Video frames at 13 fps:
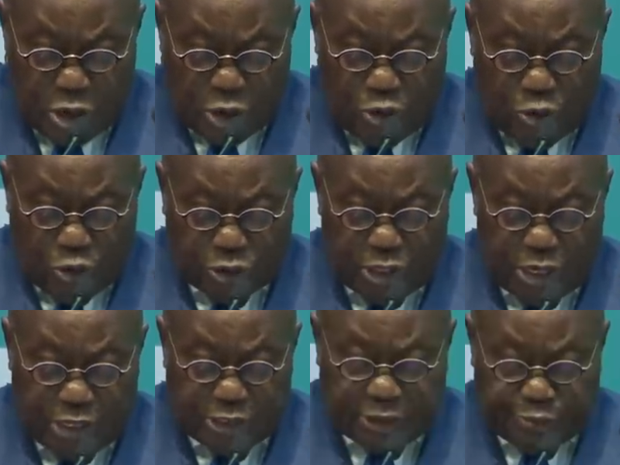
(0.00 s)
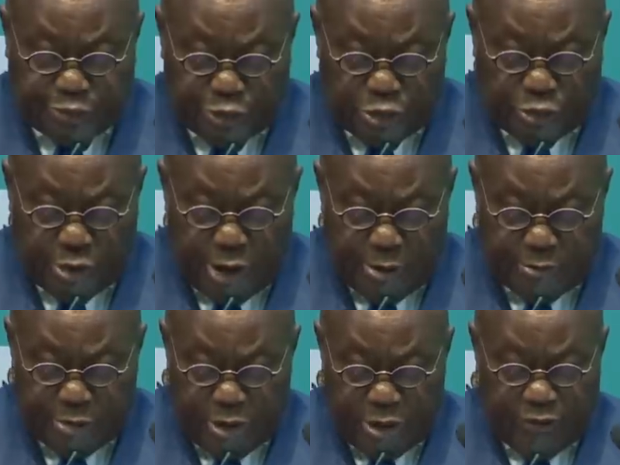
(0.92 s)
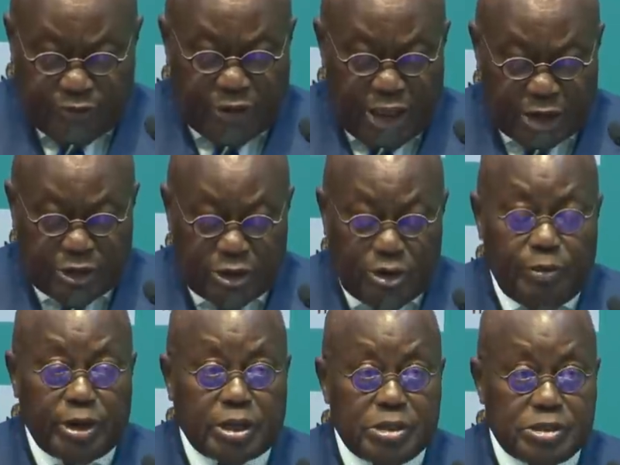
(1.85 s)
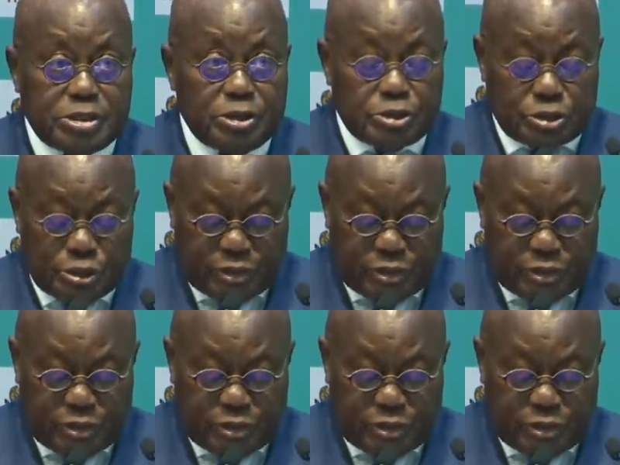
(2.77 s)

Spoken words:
coordinated program for economic and social